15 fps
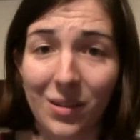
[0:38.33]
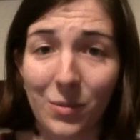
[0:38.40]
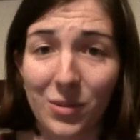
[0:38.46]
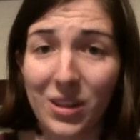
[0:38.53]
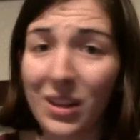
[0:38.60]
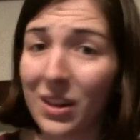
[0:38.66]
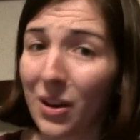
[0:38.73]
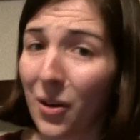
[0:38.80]
I'm
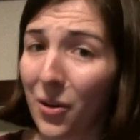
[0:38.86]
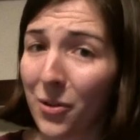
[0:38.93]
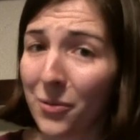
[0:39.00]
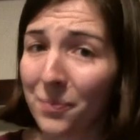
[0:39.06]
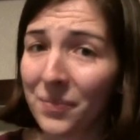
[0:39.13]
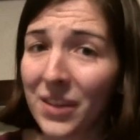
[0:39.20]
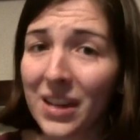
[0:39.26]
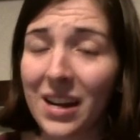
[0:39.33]
still at
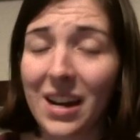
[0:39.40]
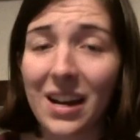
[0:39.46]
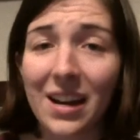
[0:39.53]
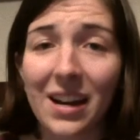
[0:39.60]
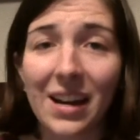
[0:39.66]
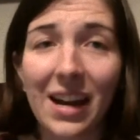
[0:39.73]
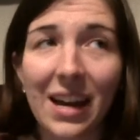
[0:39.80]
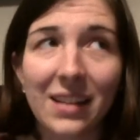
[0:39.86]
home.
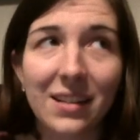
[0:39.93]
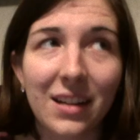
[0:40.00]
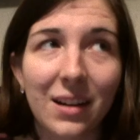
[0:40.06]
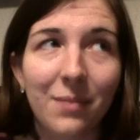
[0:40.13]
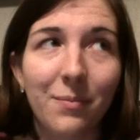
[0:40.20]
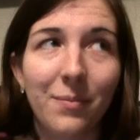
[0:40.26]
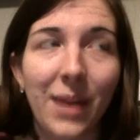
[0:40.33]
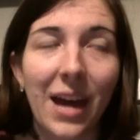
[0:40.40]
I had to
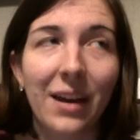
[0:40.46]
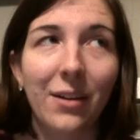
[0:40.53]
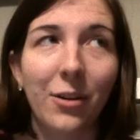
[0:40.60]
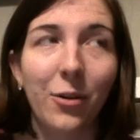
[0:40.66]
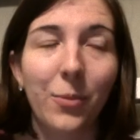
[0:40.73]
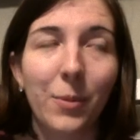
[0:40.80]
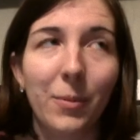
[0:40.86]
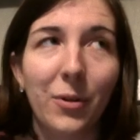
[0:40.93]
come back
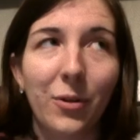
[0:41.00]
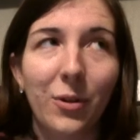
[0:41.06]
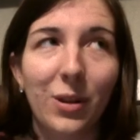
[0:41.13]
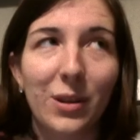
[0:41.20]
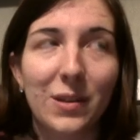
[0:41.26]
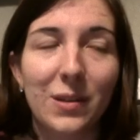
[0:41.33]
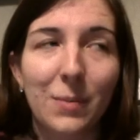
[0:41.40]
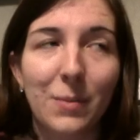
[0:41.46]
home. I'm
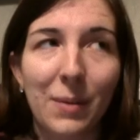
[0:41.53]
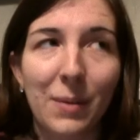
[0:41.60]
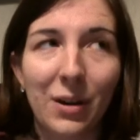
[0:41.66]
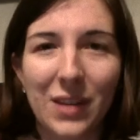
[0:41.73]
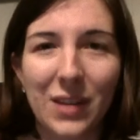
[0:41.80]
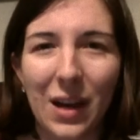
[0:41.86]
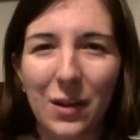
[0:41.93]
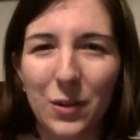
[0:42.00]
recording this in my
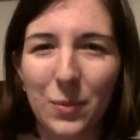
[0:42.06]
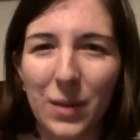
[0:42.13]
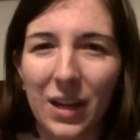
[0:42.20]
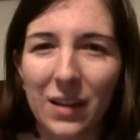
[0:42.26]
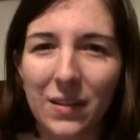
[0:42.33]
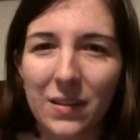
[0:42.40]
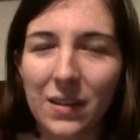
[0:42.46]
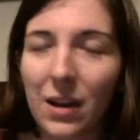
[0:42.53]
parents' house
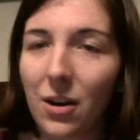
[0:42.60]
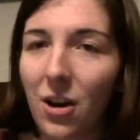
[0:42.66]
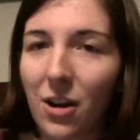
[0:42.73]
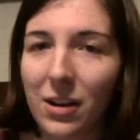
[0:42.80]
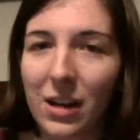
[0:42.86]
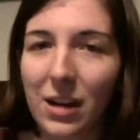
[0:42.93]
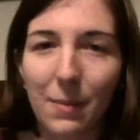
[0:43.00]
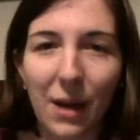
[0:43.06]
because they're
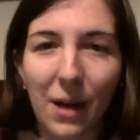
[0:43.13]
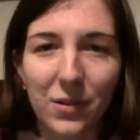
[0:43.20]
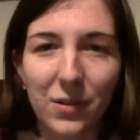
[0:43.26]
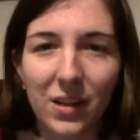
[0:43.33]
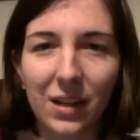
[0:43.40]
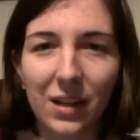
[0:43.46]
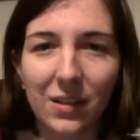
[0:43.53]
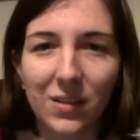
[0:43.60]
gone and I'm house
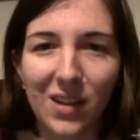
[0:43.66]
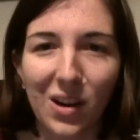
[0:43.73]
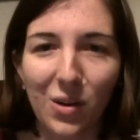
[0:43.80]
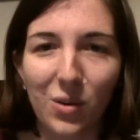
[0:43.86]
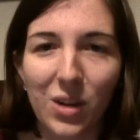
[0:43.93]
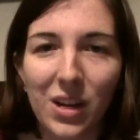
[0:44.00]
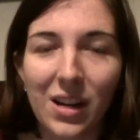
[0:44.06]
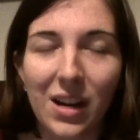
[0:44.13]
sitting,
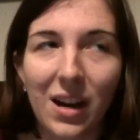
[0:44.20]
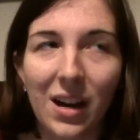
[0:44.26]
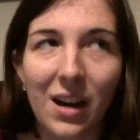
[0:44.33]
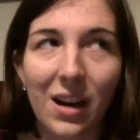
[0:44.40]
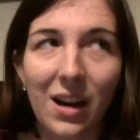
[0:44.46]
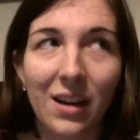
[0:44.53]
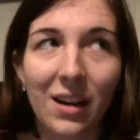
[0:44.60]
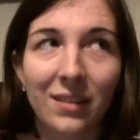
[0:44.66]
so
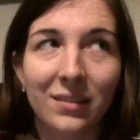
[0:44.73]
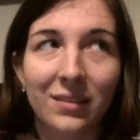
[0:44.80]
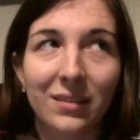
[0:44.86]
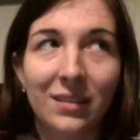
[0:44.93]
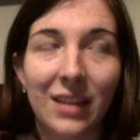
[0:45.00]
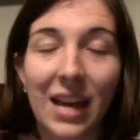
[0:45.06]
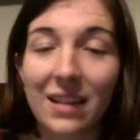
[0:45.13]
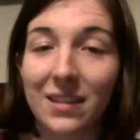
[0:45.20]

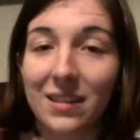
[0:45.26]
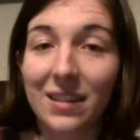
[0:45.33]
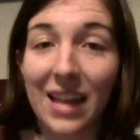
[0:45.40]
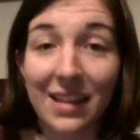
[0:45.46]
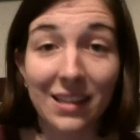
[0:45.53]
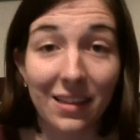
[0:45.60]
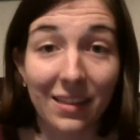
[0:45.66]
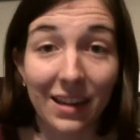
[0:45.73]

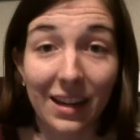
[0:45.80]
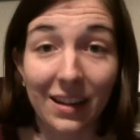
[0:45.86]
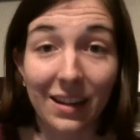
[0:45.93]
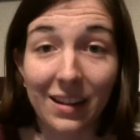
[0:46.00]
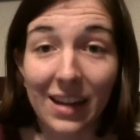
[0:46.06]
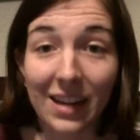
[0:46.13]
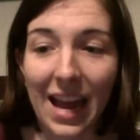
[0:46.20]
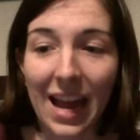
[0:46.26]
that's a
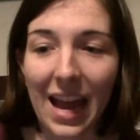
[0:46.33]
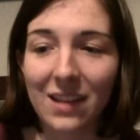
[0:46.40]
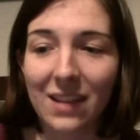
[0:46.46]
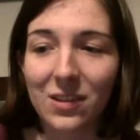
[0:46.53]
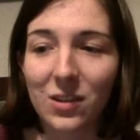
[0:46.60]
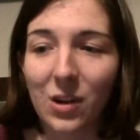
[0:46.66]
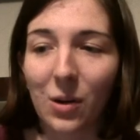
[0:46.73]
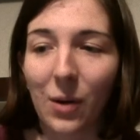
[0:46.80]
thing.
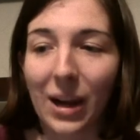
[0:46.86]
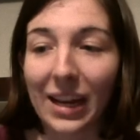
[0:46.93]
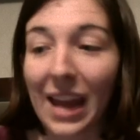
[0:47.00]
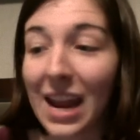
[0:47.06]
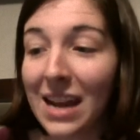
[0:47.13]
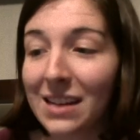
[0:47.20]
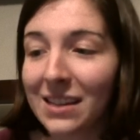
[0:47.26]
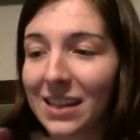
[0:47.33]
And so I
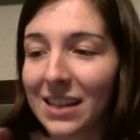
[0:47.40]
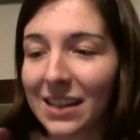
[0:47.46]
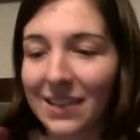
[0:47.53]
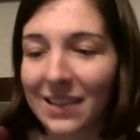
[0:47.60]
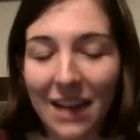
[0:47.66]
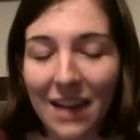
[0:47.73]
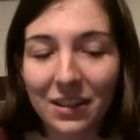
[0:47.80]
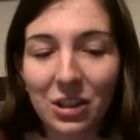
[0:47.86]
can't
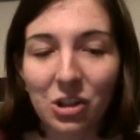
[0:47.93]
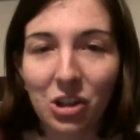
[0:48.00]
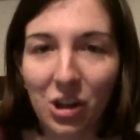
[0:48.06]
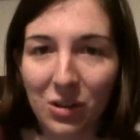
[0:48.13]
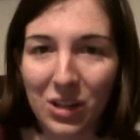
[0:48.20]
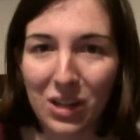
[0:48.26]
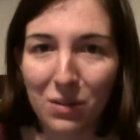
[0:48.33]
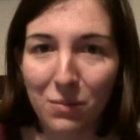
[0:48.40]
exactly
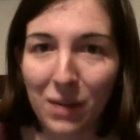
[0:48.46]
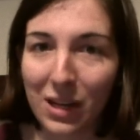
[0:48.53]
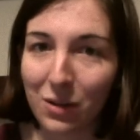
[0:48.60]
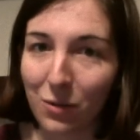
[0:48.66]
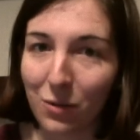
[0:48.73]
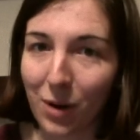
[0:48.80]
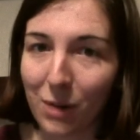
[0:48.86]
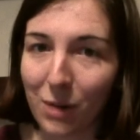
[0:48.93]
show you my
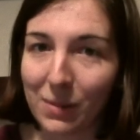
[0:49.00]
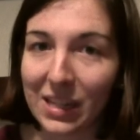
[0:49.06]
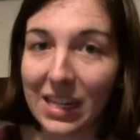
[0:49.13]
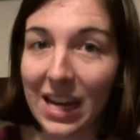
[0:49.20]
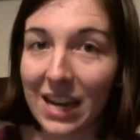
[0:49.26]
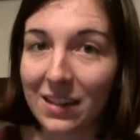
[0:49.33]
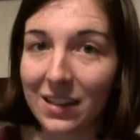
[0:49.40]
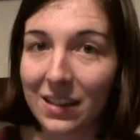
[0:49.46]
new apartment
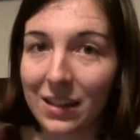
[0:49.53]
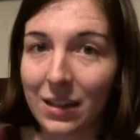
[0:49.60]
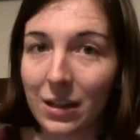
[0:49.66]
yet,